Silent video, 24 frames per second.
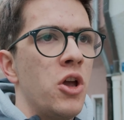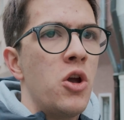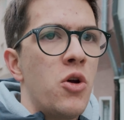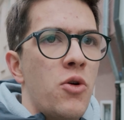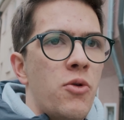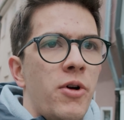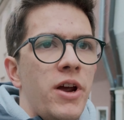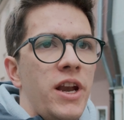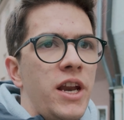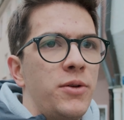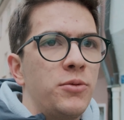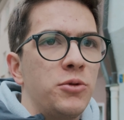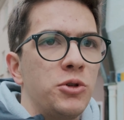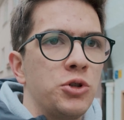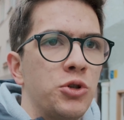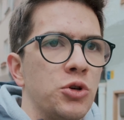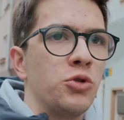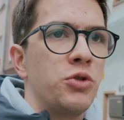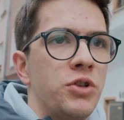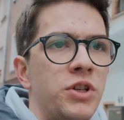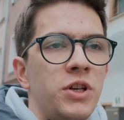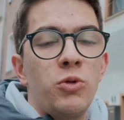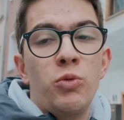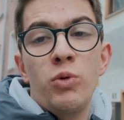when I'm
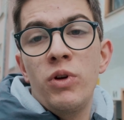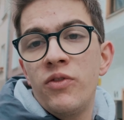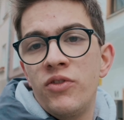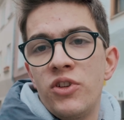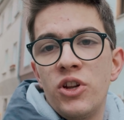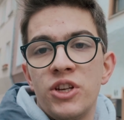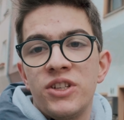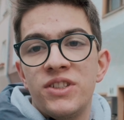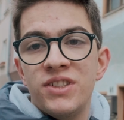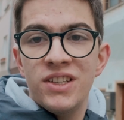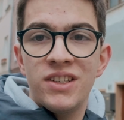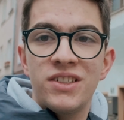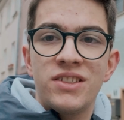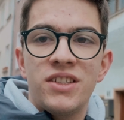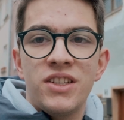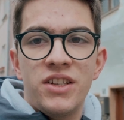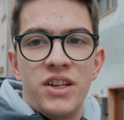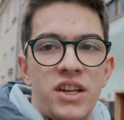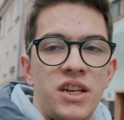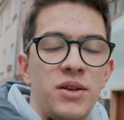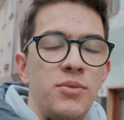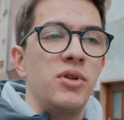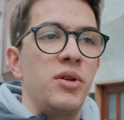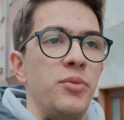shooting with the
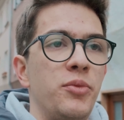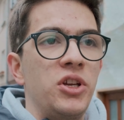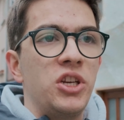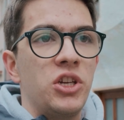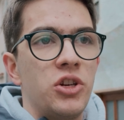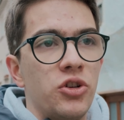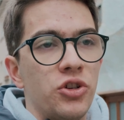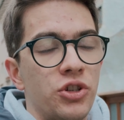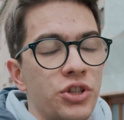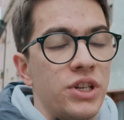1680mm